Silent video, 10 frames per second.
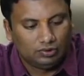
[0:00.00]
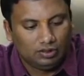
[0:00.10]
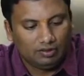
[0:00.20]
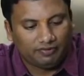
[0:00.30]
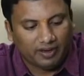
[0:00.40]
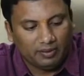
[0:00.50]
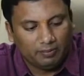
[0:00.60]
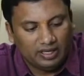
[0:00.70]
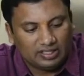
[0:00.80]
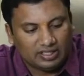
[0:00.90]

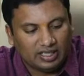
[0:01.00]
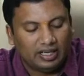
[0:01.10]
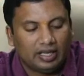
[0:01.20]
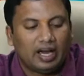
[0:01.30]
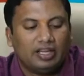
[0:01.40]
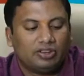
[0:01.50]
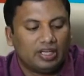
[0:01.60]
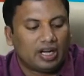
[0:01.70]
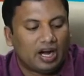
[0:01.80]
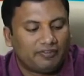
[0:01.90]
5BCD. I think
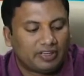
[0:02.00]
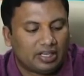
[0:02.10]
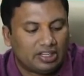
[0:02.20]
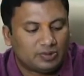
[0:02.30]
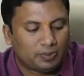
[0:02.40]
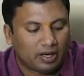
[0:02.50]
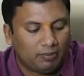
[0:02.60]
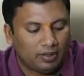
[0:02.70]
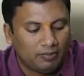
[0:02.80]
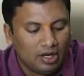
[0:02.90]
after this
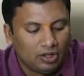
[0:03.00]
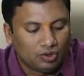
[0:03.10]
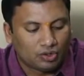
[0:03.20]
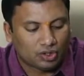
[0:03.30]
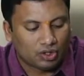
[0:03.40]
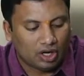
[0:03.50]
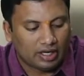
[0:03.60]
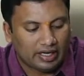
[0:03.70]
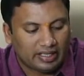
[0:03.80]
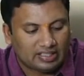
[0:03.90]
problem, you should not
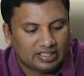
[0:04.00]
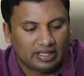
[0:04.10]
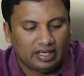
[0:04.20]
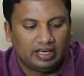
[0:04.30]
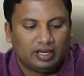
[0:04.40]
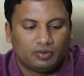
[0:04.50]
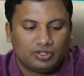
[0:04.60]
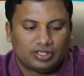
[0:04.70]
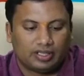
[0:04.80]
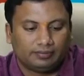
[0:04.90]
get a single doubt,
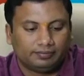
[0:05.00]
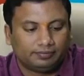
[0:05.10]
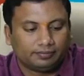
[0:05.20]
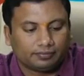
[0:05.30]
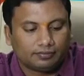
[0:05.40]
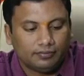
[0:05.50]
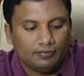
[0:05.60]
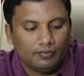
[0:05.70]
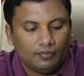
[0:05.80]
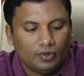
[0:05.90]
sir.
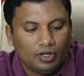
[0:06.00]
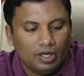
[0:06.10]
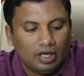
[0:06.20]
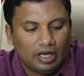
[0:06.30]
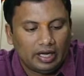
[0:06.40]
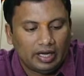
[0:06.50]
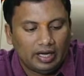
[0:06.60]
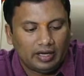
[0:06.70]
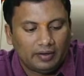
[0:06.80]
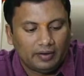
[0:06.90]

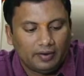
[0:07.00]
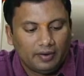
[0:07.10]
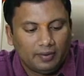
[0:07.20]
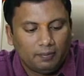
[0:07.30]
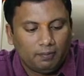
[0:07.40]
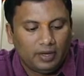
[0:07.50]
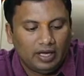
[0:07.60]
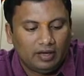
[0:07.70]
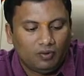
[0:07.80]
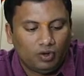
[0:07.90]
Again,
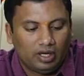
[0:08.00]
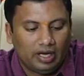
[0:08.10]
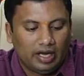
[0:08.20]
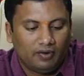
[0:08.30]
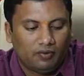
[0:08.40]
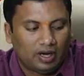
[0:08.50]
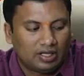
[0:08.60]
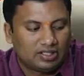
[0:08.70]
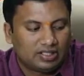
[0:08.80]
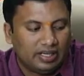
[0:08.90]
B,
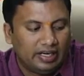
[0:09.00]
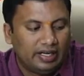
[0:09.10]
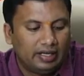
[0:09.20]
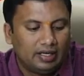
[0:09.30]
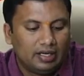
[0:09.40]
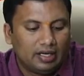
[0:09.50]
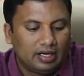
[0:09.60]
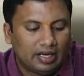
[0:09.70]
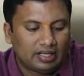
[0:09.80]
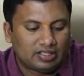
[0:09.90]
A1CD,
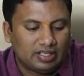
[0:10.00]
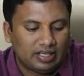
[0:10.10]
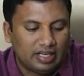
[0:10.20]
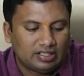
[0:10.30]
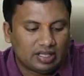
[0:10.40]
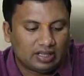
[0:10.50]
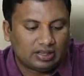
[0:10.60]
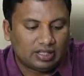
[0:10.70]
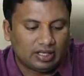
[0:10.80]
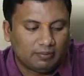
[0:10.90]
next it is
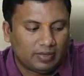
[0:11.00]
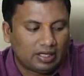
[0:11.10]
nothing but